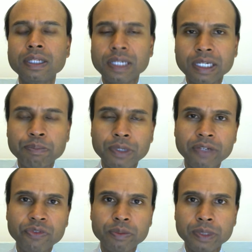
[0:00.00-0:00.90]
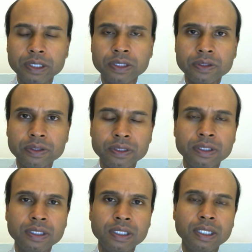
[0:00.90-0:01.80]
like I pray for a
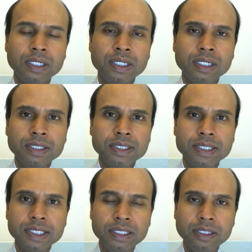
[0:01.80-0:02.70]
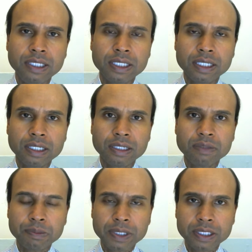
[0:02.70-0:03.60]
miracle to see uh,
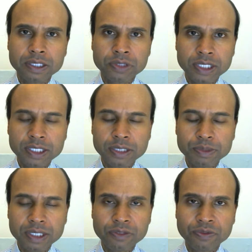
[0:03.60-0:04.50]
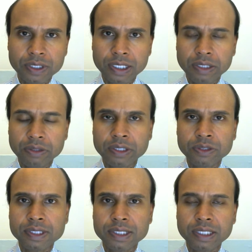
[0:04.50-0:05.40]
my mother's criticisms differently, or I
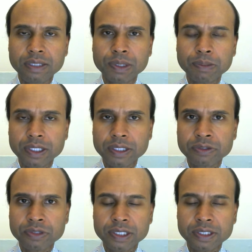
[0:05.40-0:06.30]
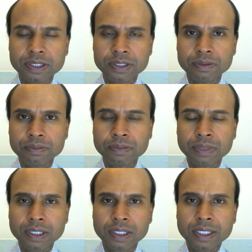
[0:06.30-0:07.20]
could see my mother's criticism
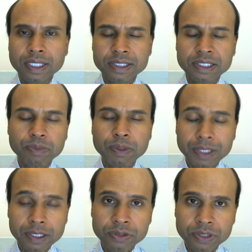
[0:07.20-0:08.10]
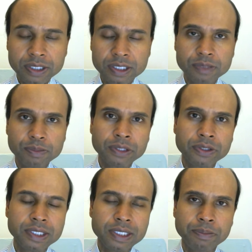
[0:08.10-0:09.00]
instead of my mother's criticism, I
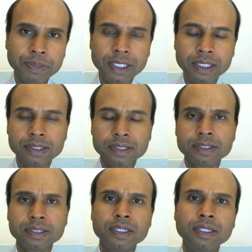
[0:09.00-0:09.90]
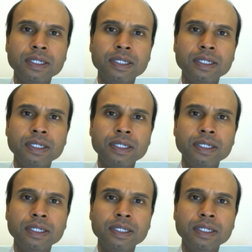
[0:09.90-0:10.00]
could see peace,